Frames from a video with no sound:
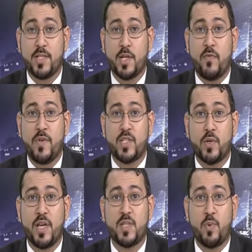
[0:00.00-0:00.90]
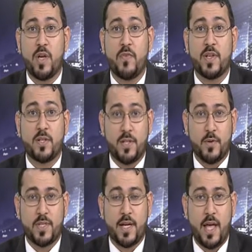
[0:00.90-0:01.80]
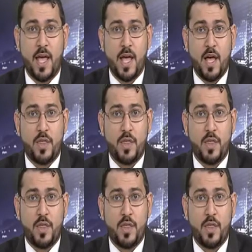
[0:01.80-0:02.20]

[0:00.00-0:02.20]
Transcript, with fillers: points of yesterday's previous closing.